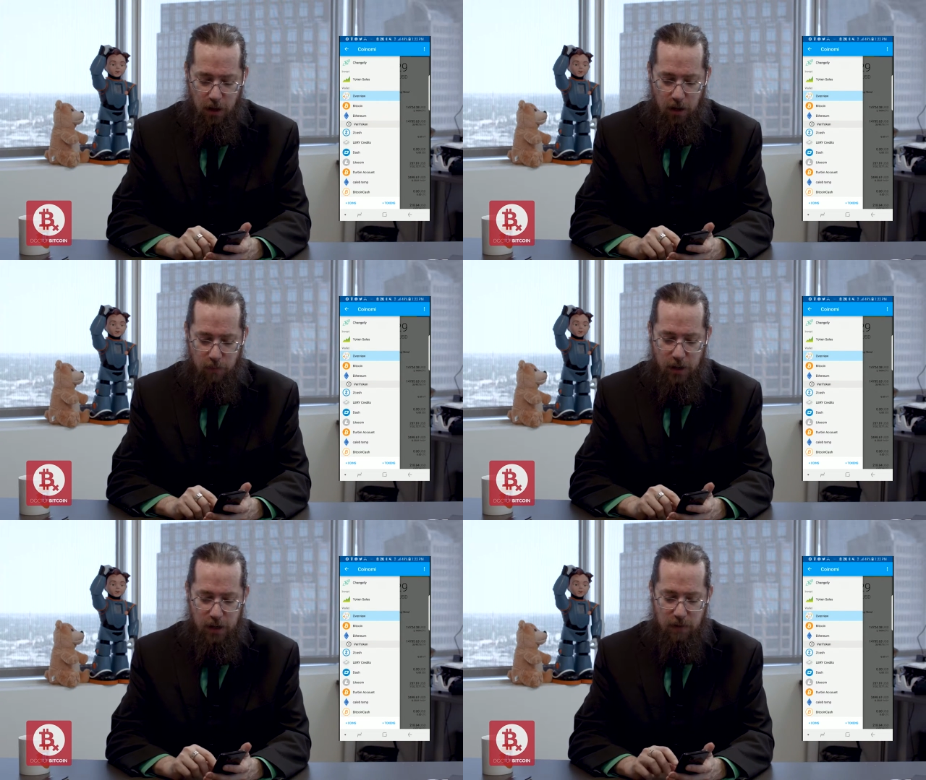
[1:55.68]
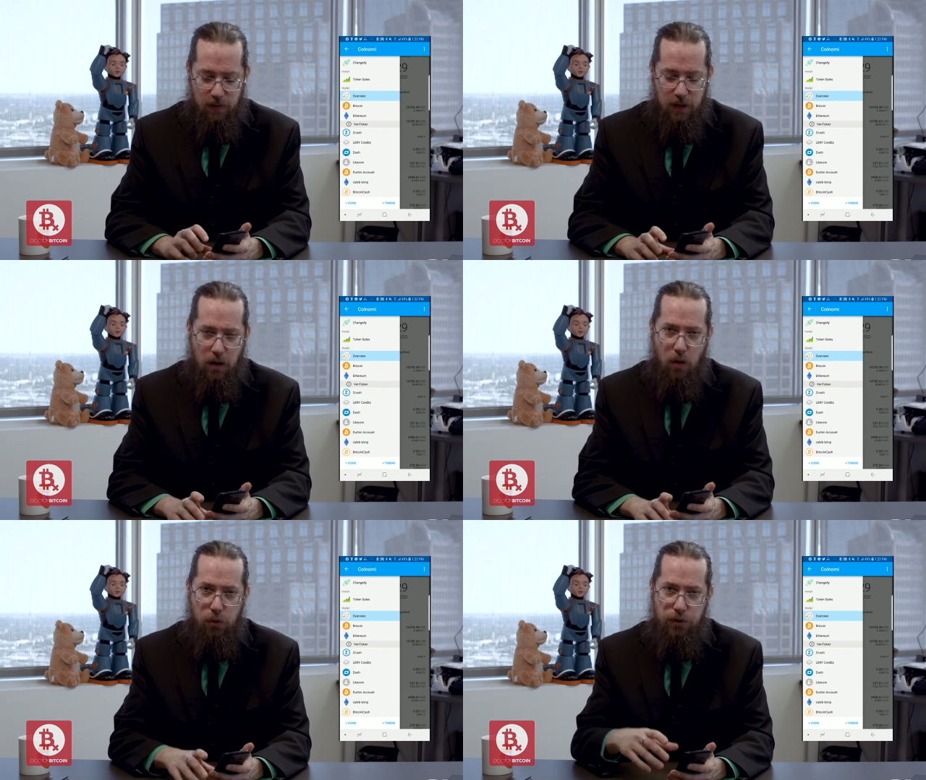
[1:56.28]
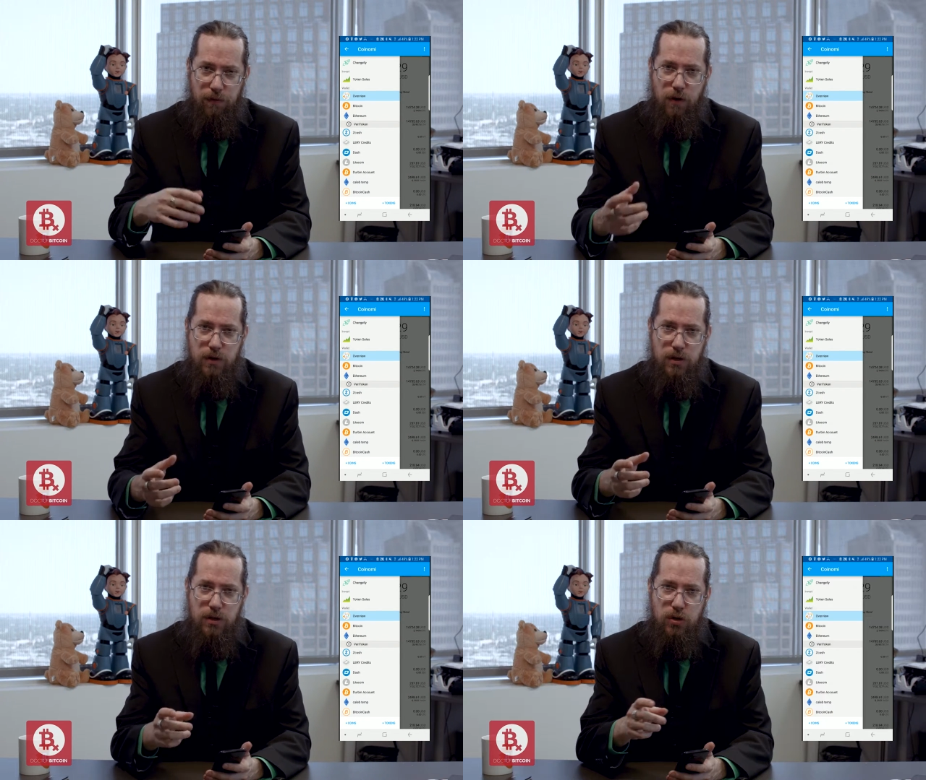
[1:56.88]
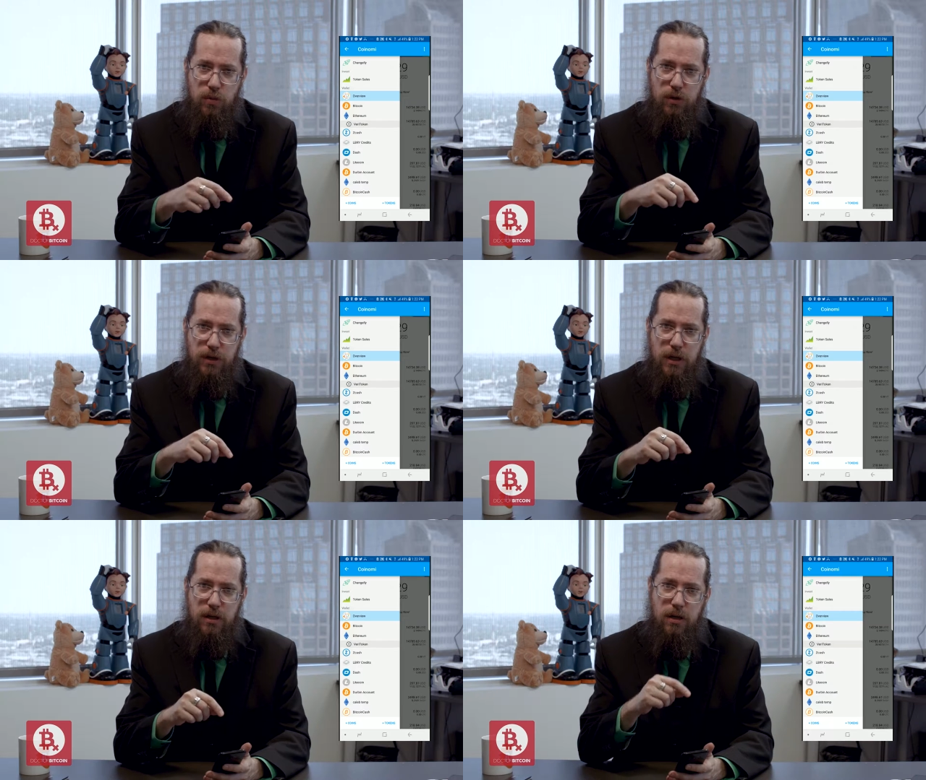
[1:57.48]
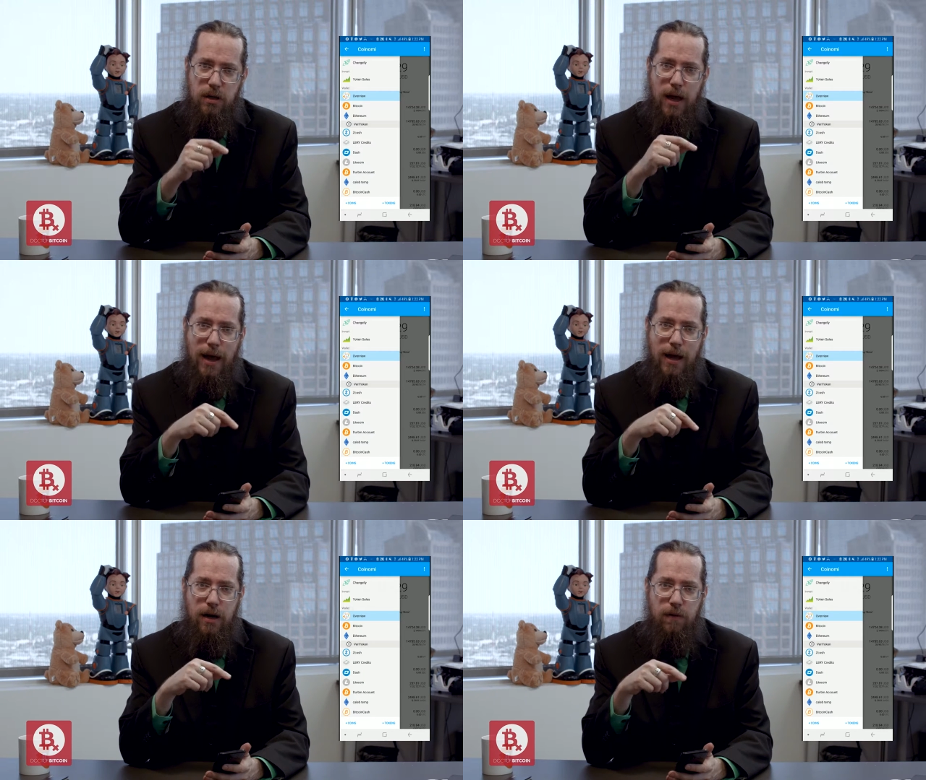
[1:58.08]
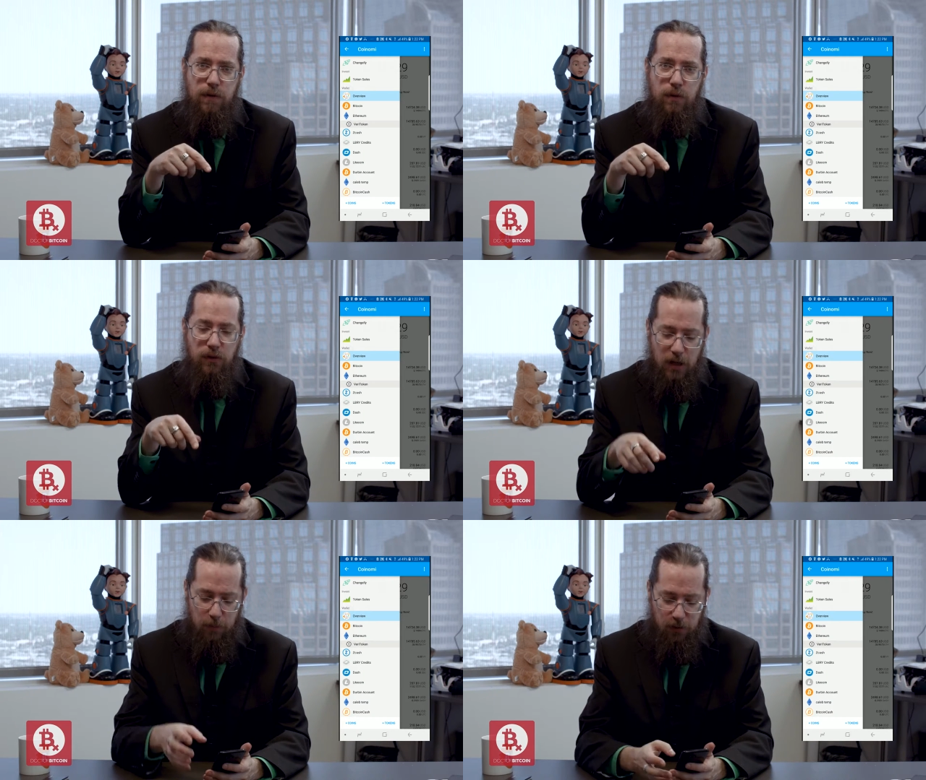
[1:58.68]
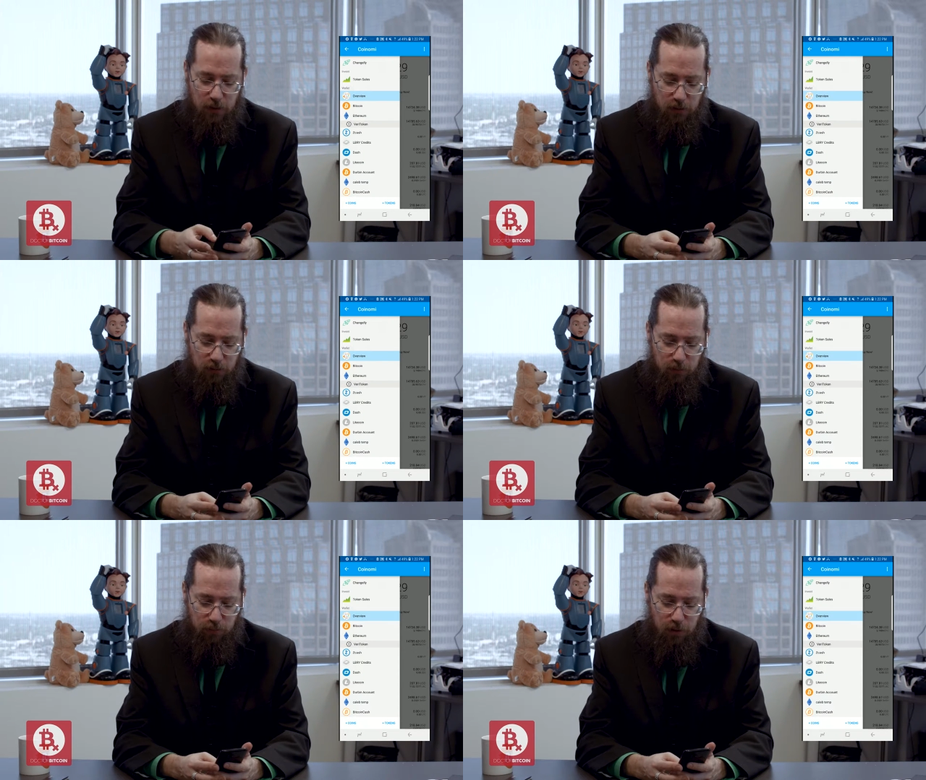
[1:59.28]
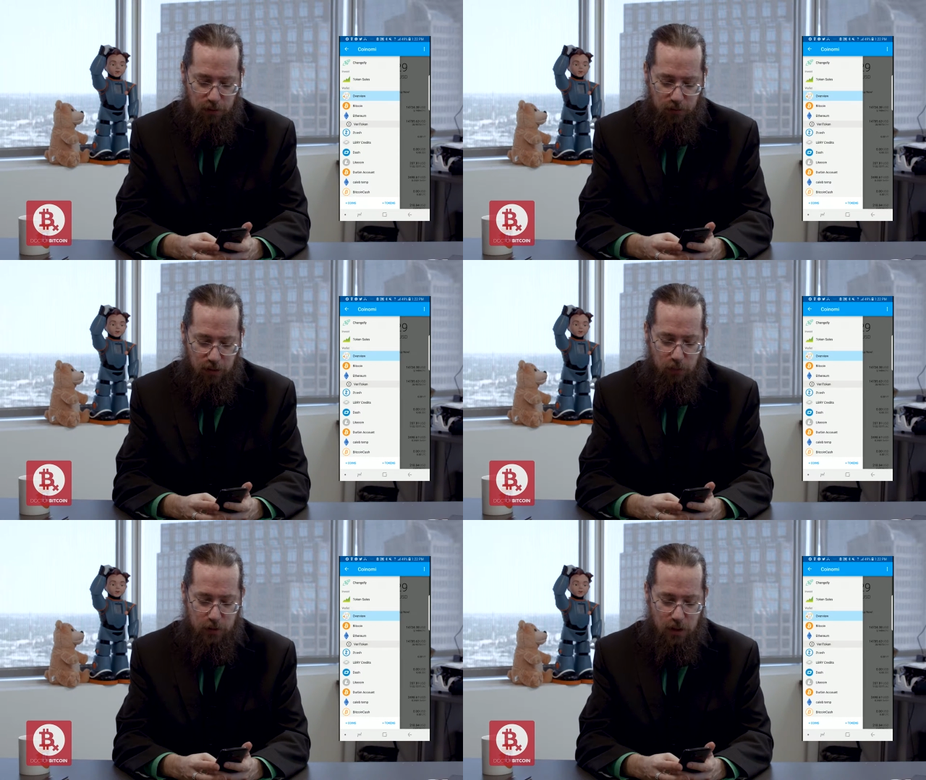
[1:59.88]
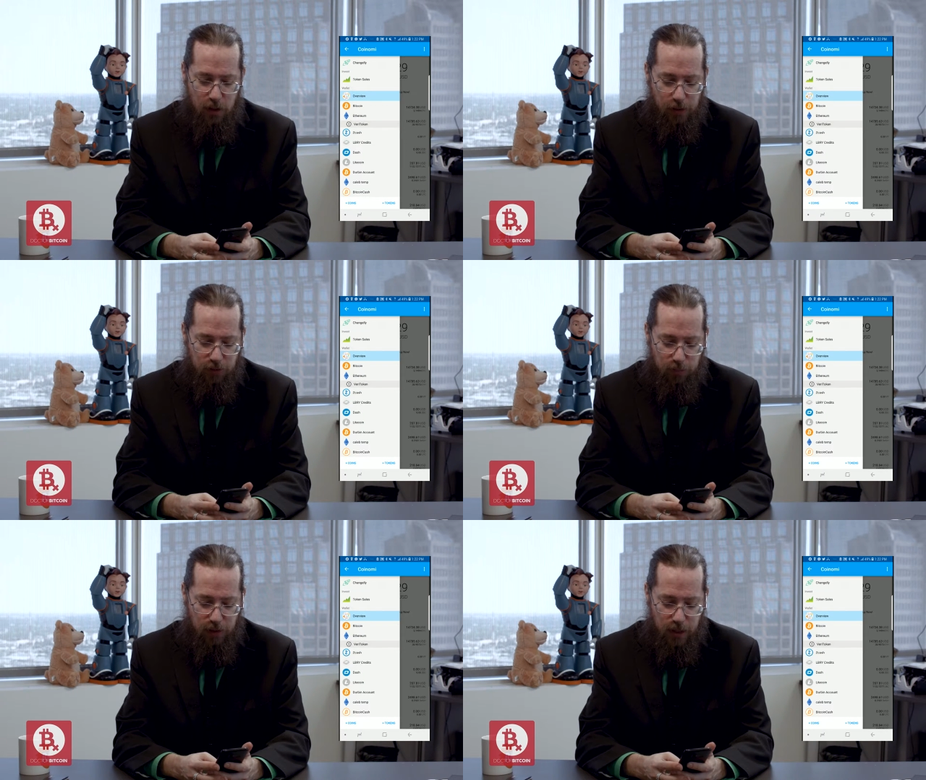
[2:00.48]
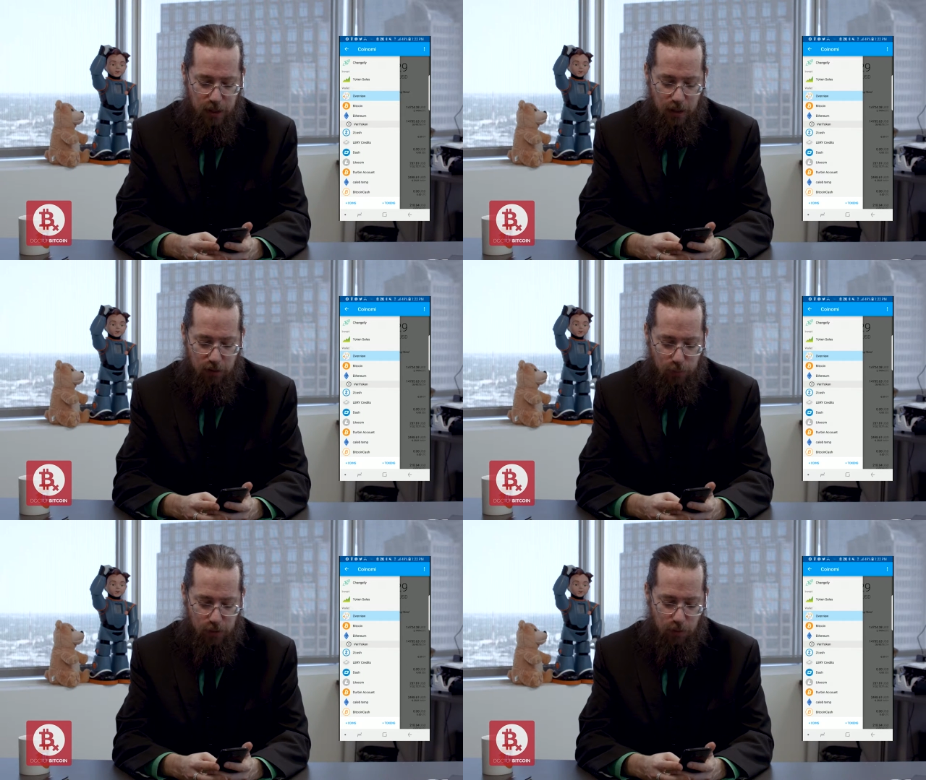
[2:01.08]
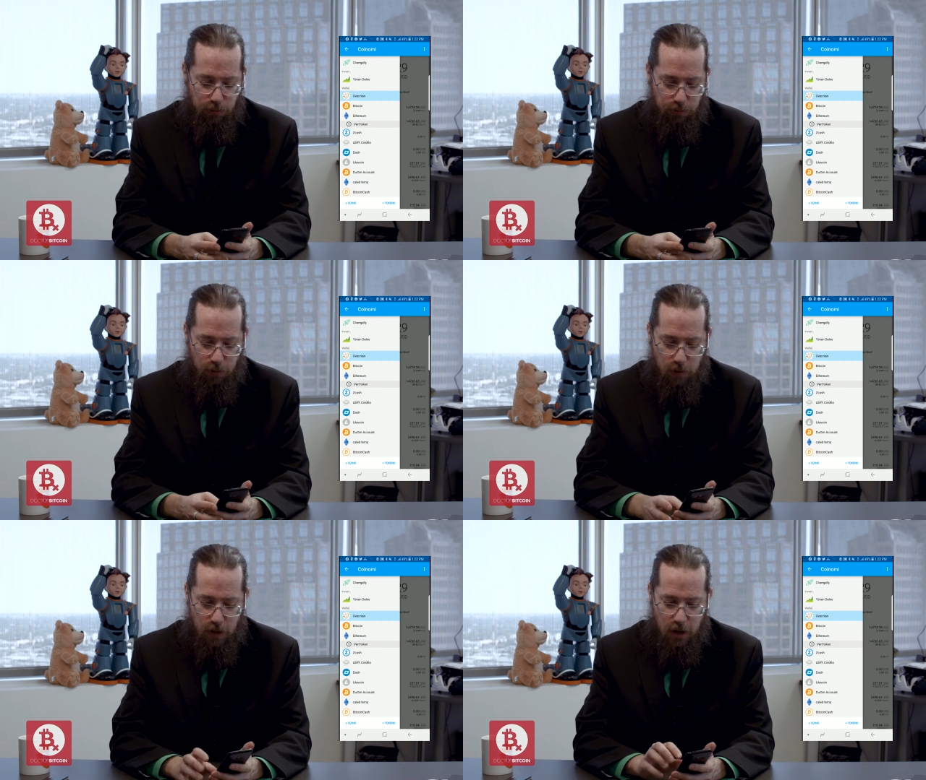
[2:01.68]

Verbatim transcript: Uh, but in older versions, you will need to add a few steps to this process, which I'll explain as we go through.